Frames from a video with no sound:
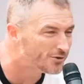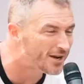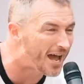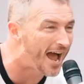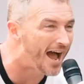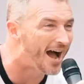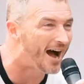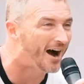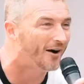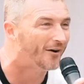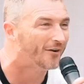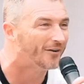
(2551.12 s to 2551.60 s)

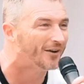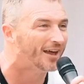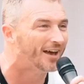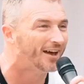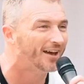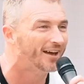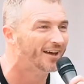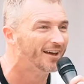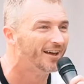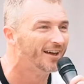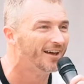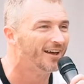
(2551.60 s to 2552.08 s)
down
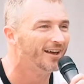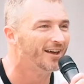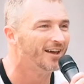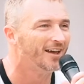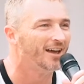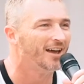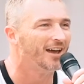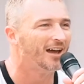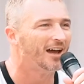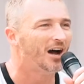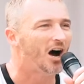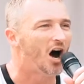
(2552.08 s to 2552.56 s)

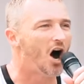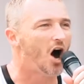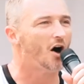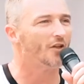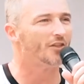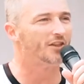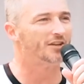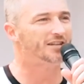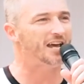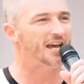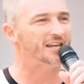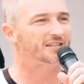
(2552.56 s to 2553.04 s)

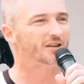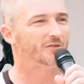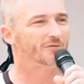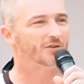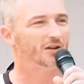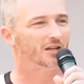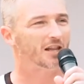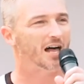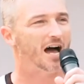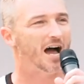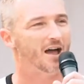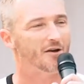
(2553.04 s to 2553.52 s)
all the days of
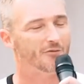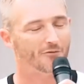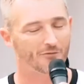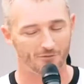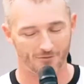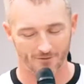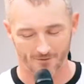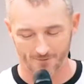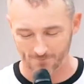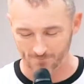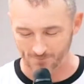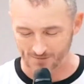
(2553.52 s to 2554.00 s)
your
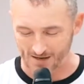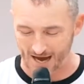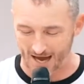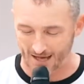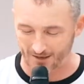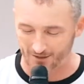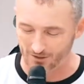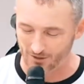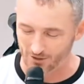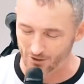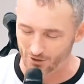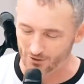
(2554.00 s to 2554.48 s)
life.
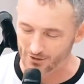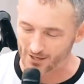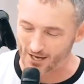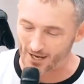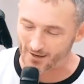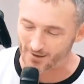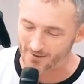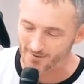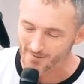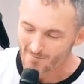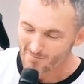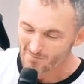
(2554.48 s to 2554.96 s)

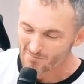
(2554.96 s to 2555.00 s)
Hallelujah.